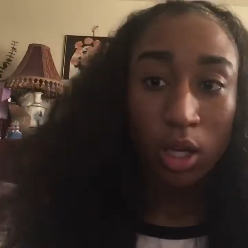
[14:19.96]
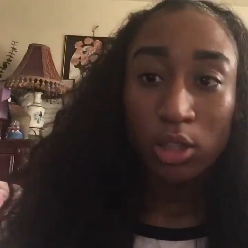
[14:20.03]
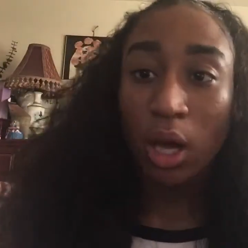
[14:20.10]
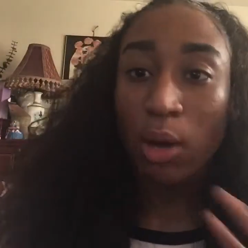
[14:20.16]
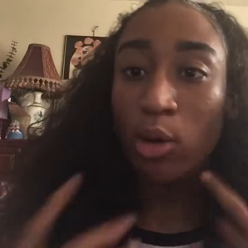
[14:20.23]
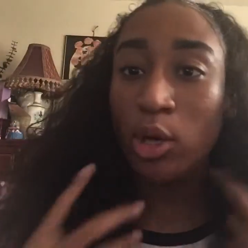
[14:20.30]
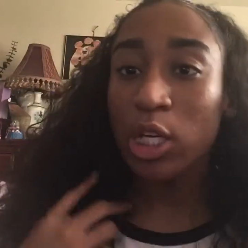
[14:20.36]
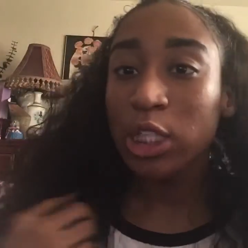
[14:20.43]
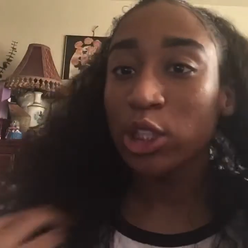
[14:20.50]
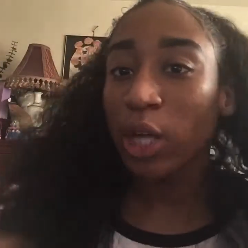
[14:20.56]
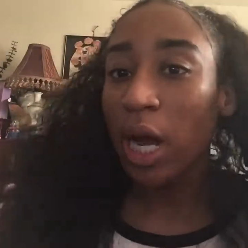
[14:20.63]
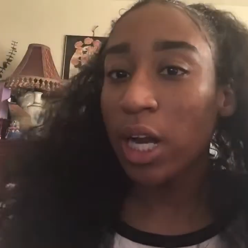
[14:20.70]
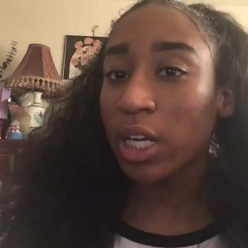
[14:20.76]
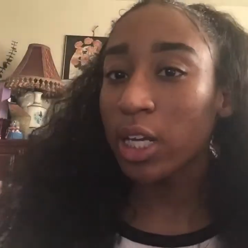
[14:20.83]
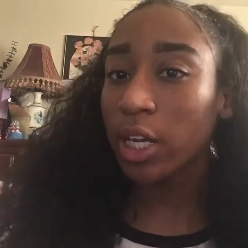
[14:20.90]
So I'm gonna
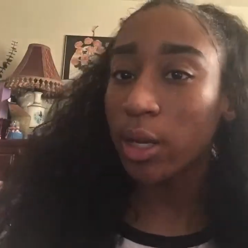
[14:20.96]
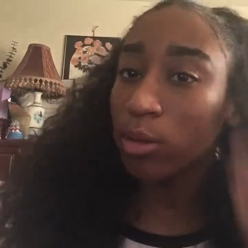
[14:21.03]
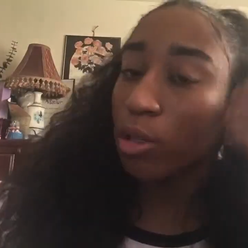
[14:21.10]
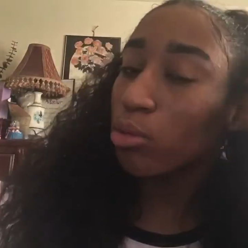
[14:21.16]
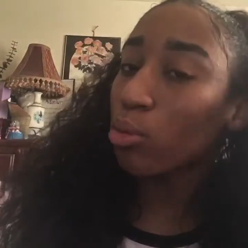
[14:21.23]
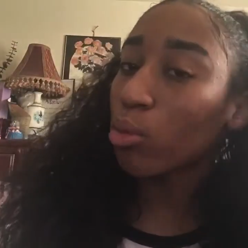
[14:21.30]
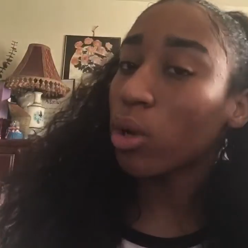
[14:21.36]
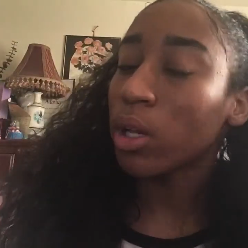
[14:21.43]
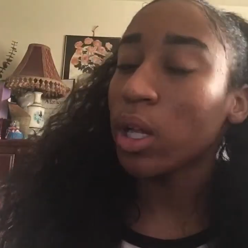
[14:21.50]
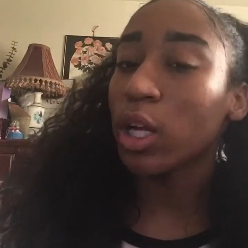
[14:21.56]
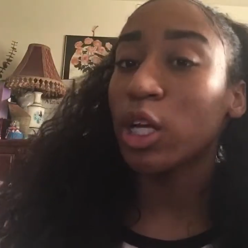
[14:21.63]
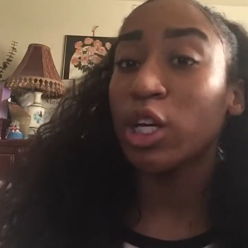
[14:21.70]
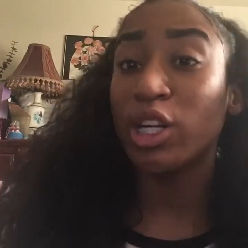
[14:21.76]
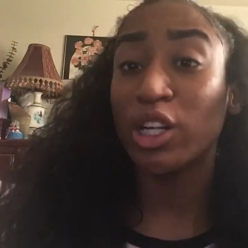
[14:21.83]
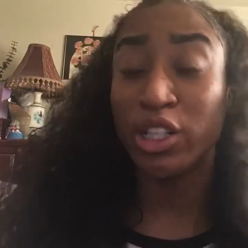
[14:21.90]
try to keep this one
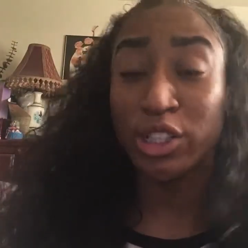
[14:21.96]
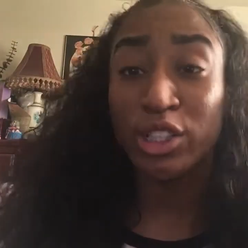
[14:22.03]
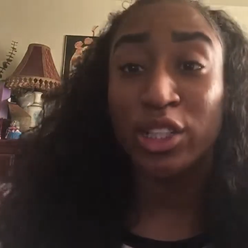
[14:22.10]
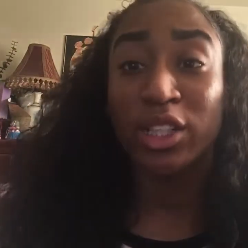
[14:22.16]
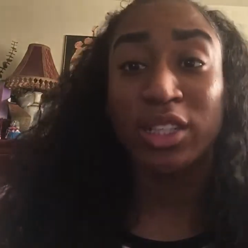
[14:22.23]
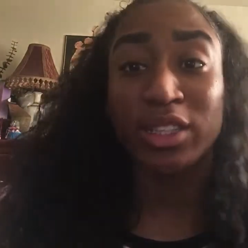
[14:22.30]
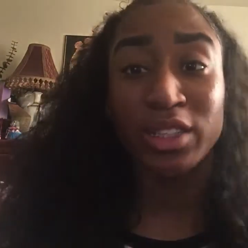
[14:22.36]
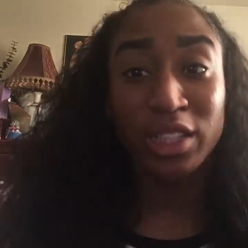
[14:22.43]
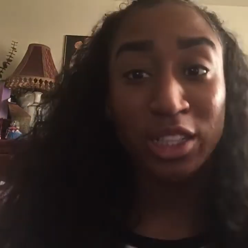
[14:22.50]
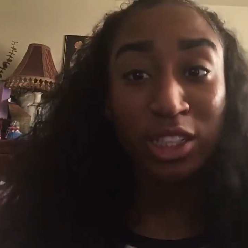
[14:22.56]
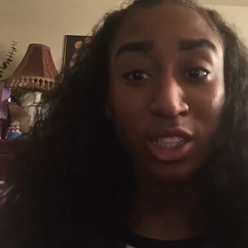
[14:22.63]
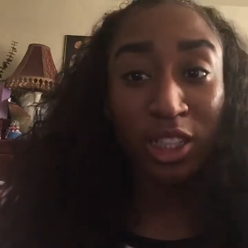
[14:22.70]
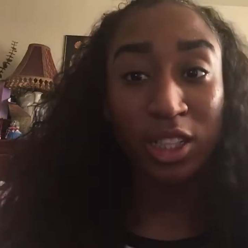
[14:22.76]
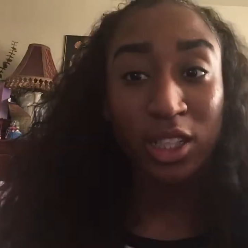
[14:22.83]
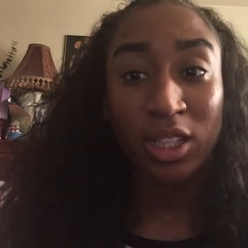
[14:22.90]
in good
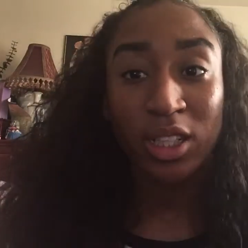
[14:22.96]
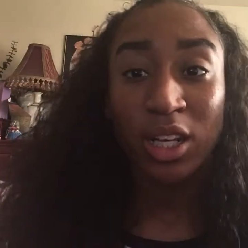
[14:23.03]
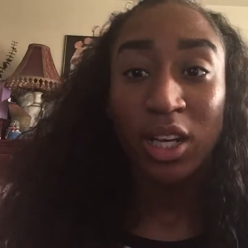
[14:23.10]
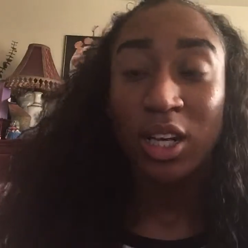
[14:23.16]
condition.